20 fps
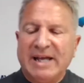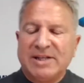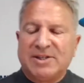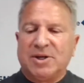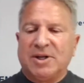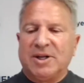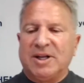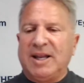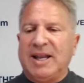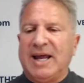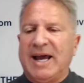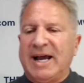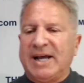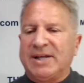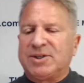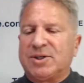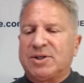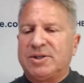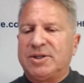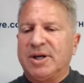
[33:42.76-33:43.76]
answer the
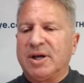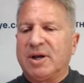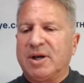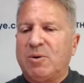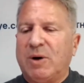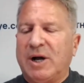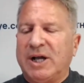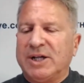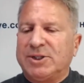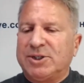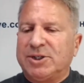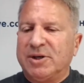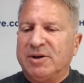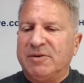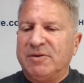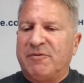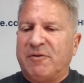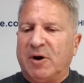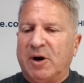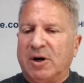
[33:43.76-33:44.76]
last question
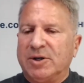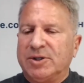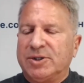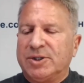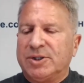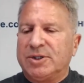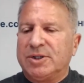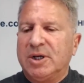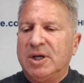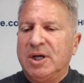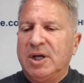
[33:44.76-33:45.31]
first.